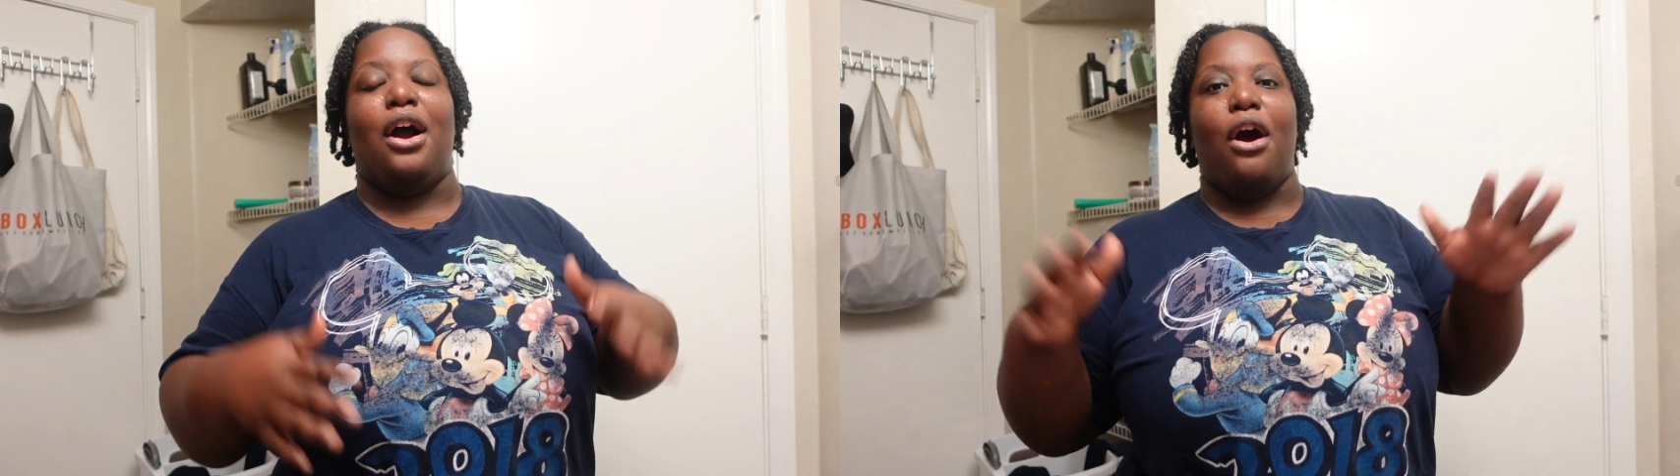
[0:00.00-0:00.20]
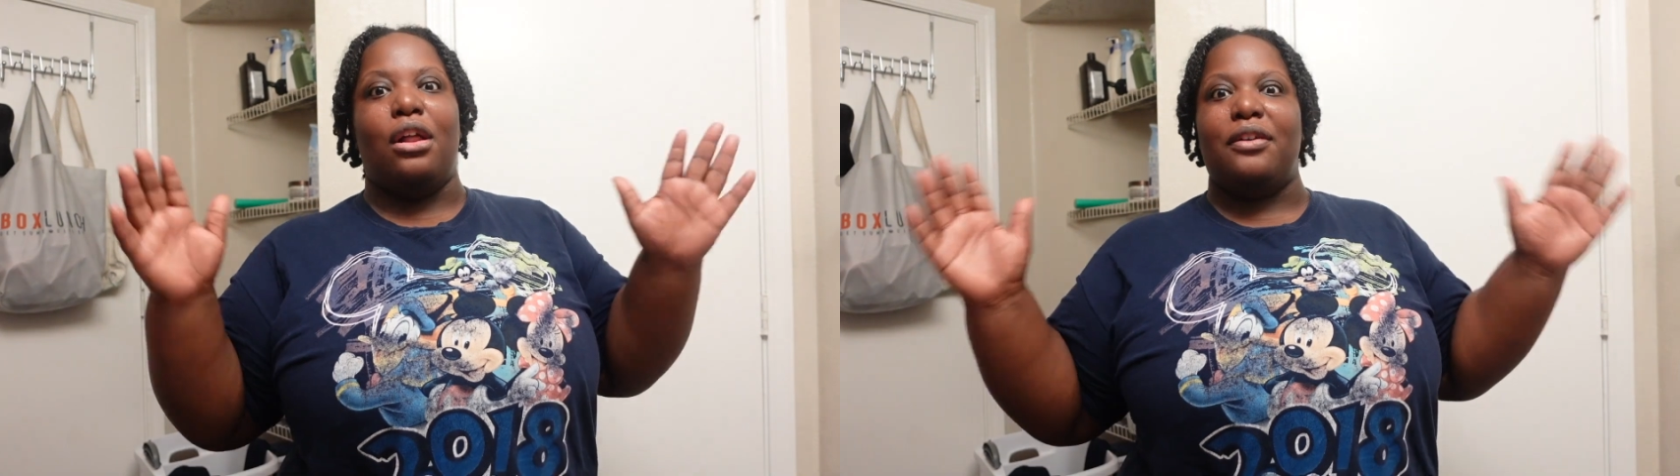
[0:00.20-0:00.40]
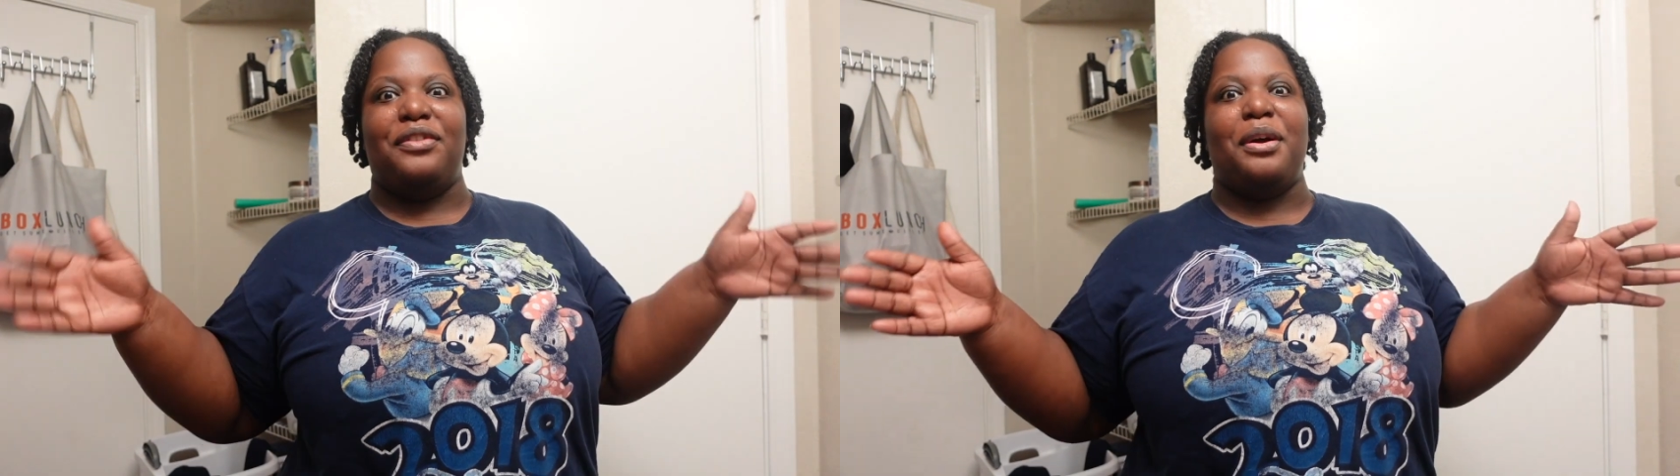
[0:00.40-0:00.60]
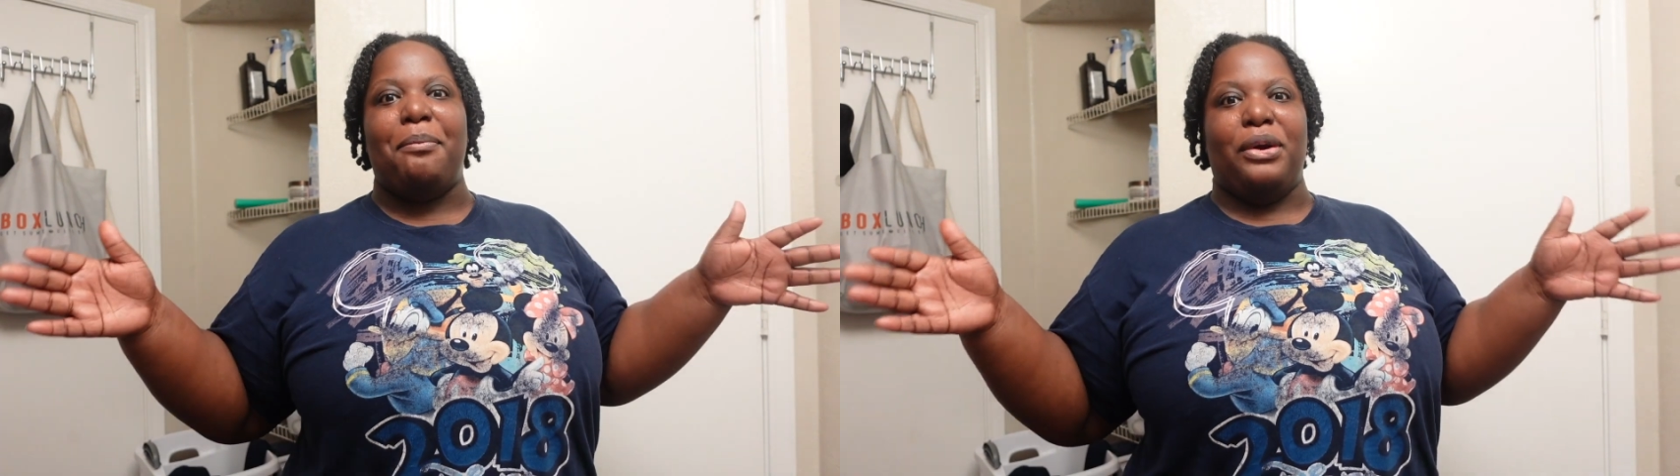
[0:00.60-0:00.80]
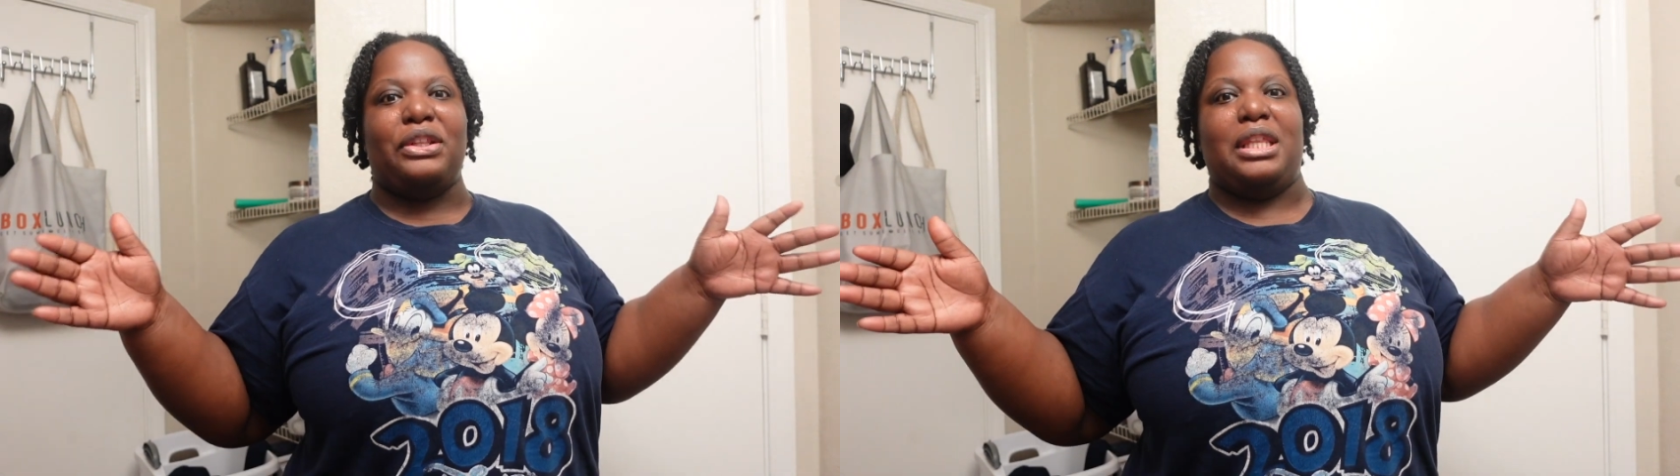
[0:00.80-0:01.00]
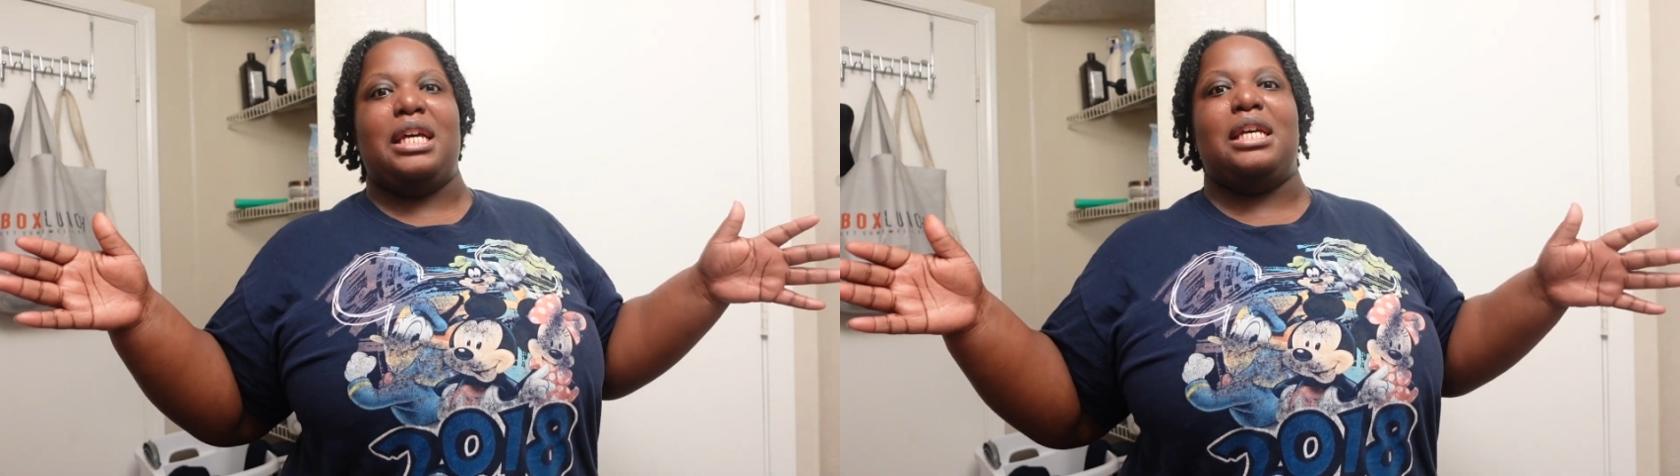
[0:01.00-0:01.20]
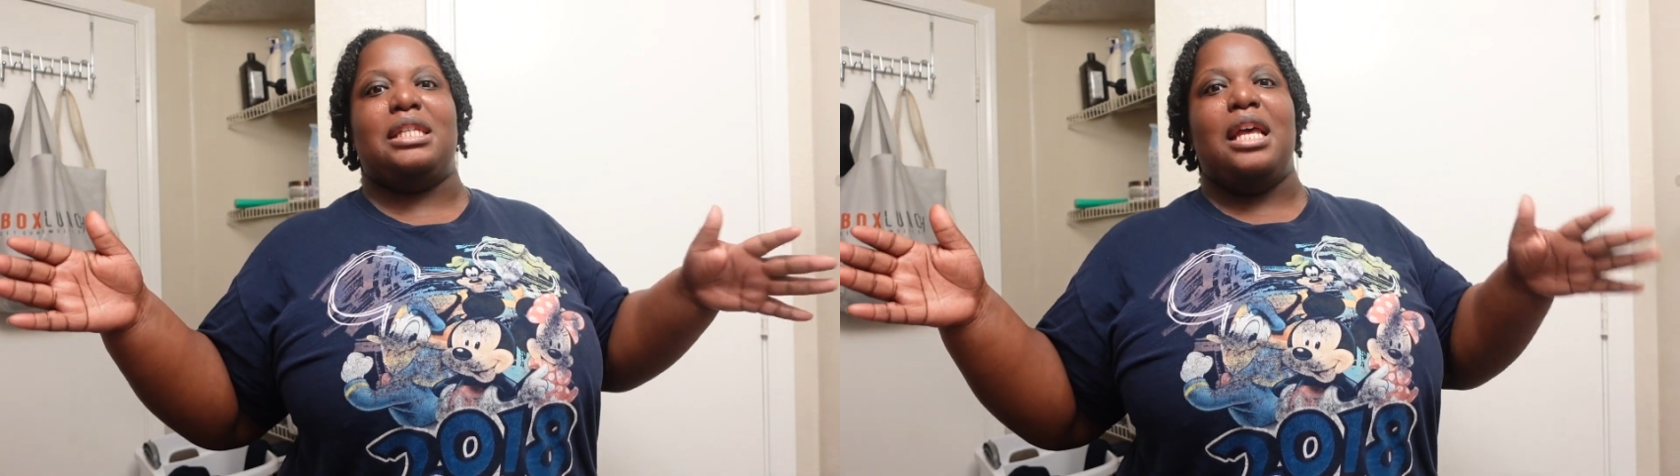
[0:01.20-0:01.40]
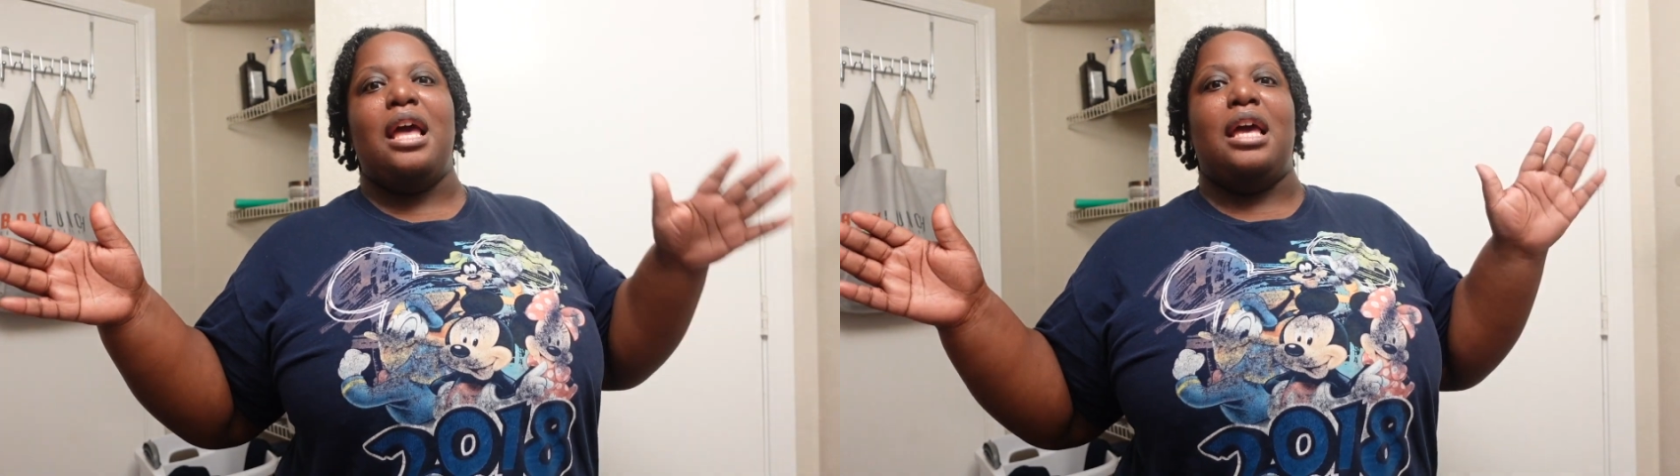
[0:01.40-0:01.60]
All of their birthdays